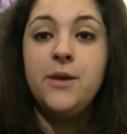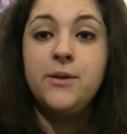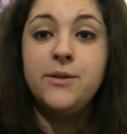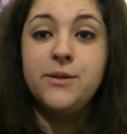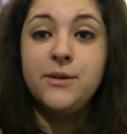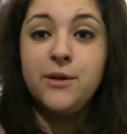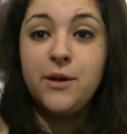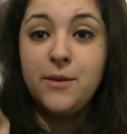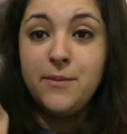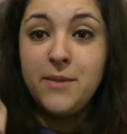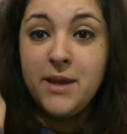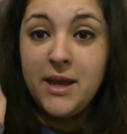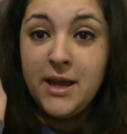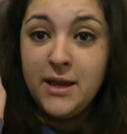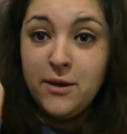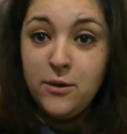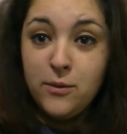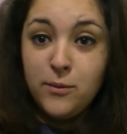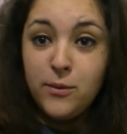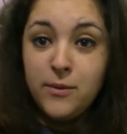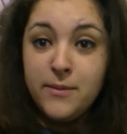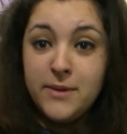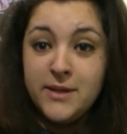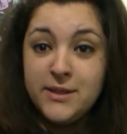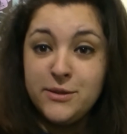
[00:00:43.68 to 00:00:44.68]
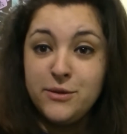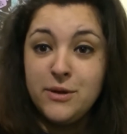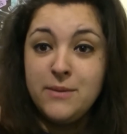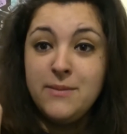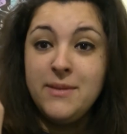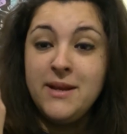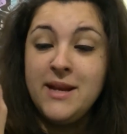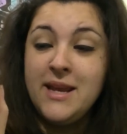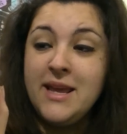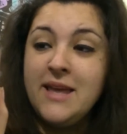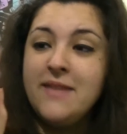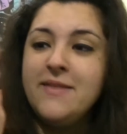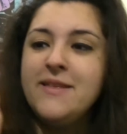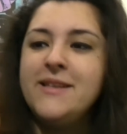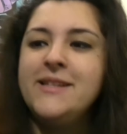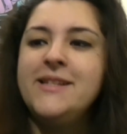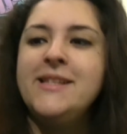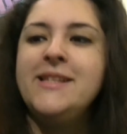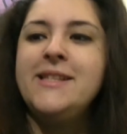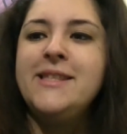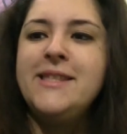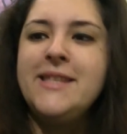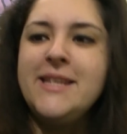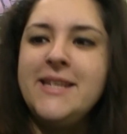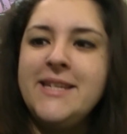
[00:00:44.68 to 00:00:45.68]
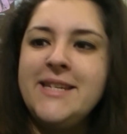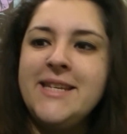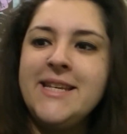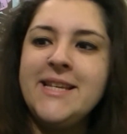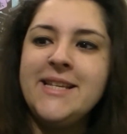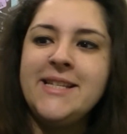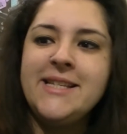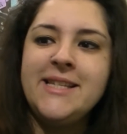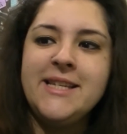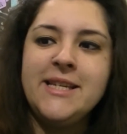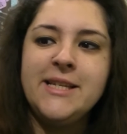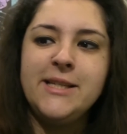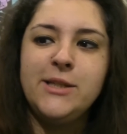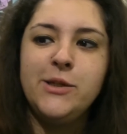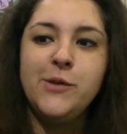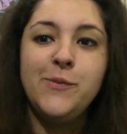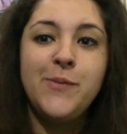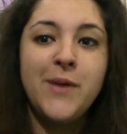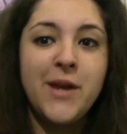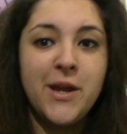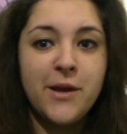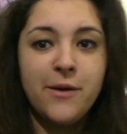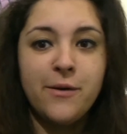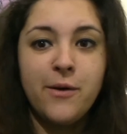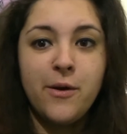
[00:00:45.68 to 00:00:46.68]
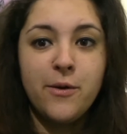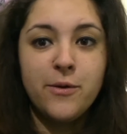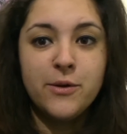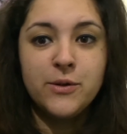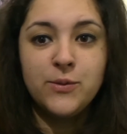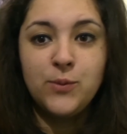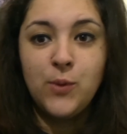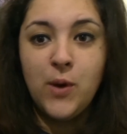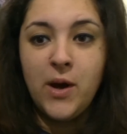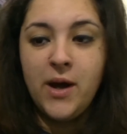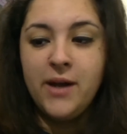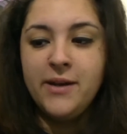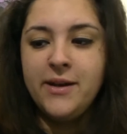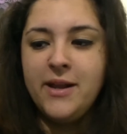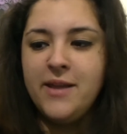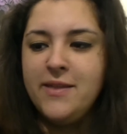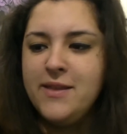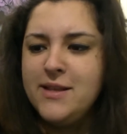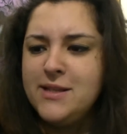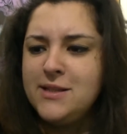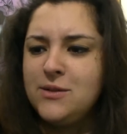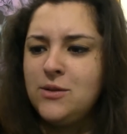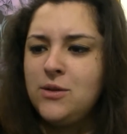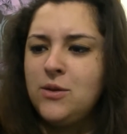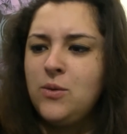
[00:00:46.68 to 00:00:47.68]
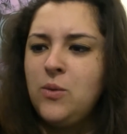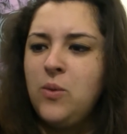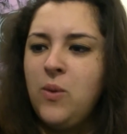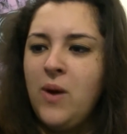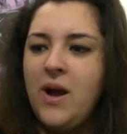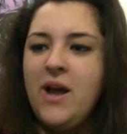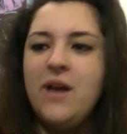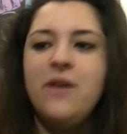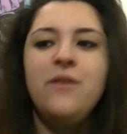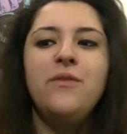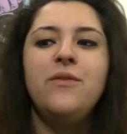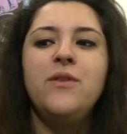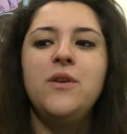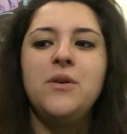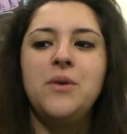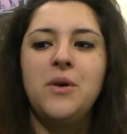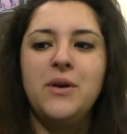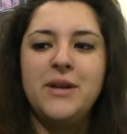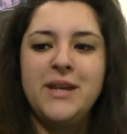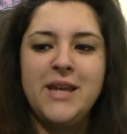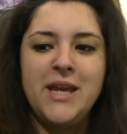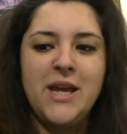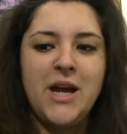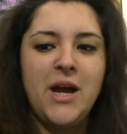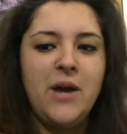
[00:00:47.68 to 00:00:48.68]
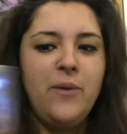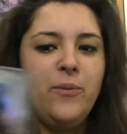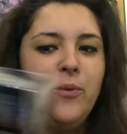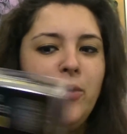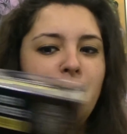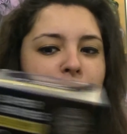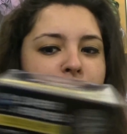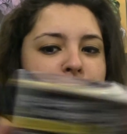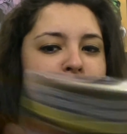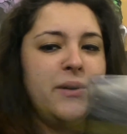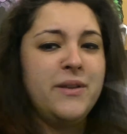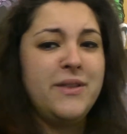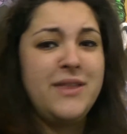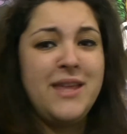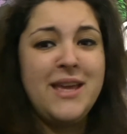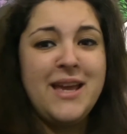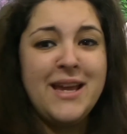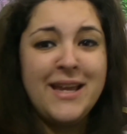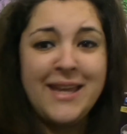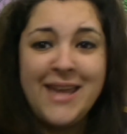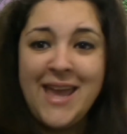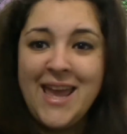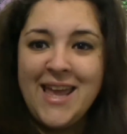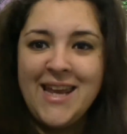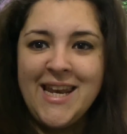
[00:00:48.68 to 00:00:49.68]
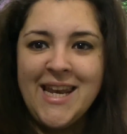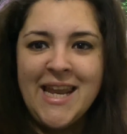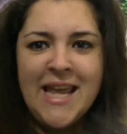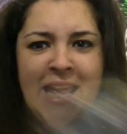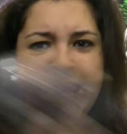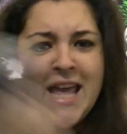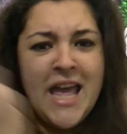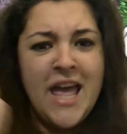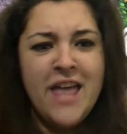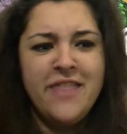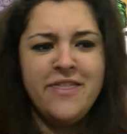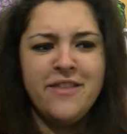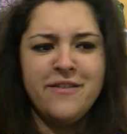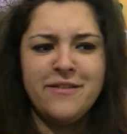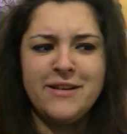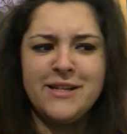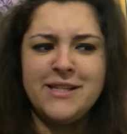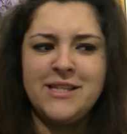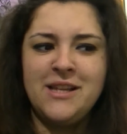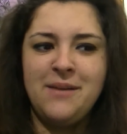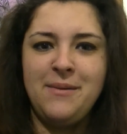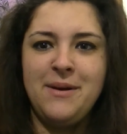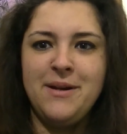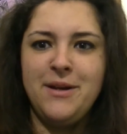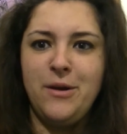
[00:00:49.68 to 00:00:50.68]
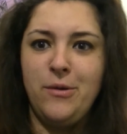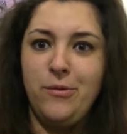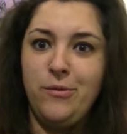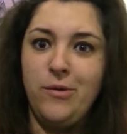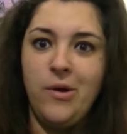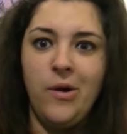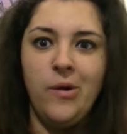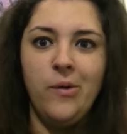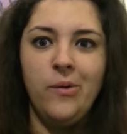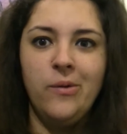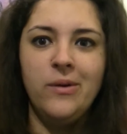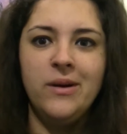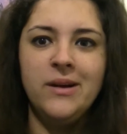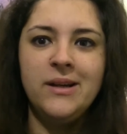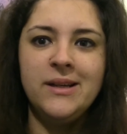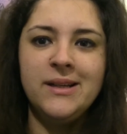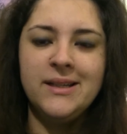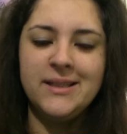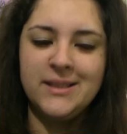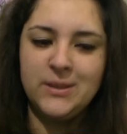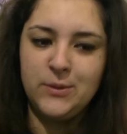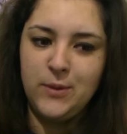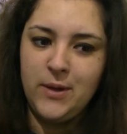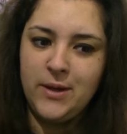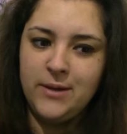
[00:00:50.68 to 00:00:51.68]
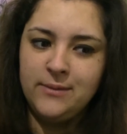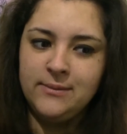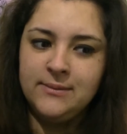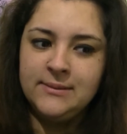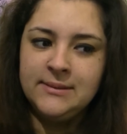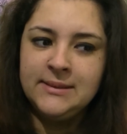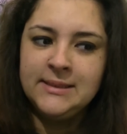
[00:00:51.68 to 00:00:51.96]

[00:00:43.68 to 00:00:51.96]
also got me a Normal Mystery Mini, and this is the DC Superheroes one, and there's quite a few on here I want, but again, there is some I don't know as well.